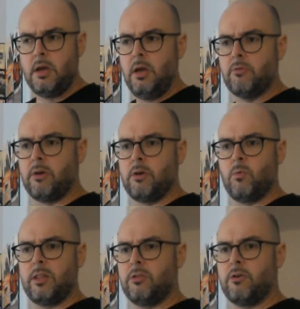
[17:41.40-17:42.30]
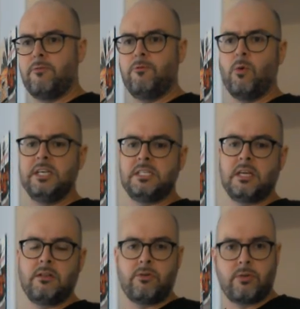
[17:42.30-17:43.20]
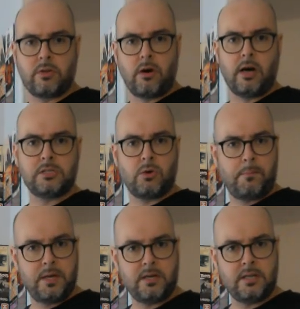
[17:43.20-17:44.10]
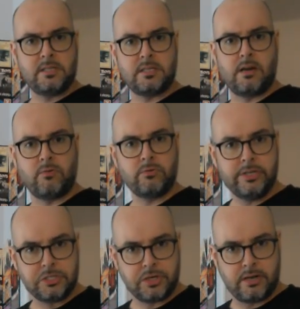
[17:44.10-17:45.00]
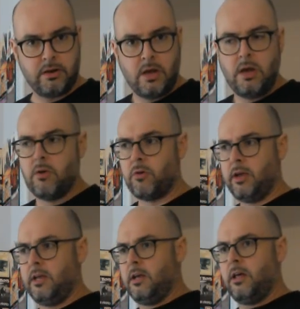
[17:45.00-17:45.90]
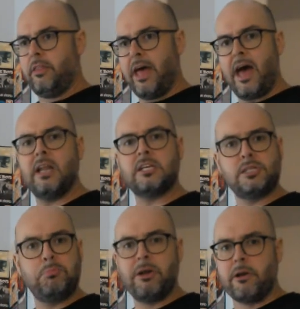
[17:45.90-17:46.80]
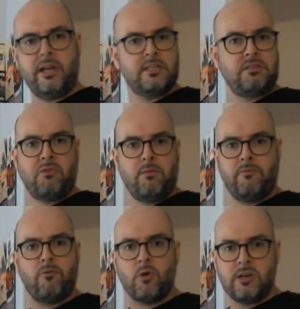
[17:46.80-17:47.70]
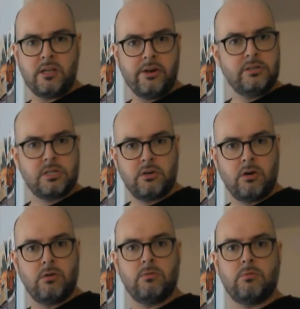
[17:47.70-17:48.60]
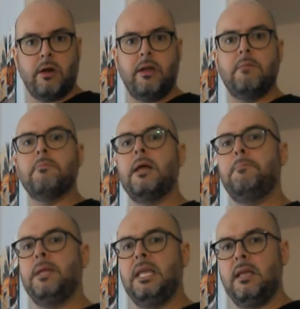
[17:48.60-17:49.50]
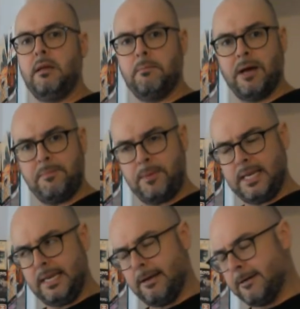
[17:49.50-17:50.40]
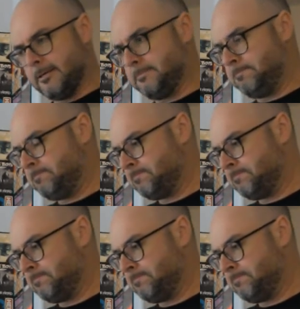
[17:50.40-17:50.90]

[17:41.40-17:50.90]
right, when they're voicing their thoughts or opinions on religion, right, that experience from 40 years ago, right, might be might be um,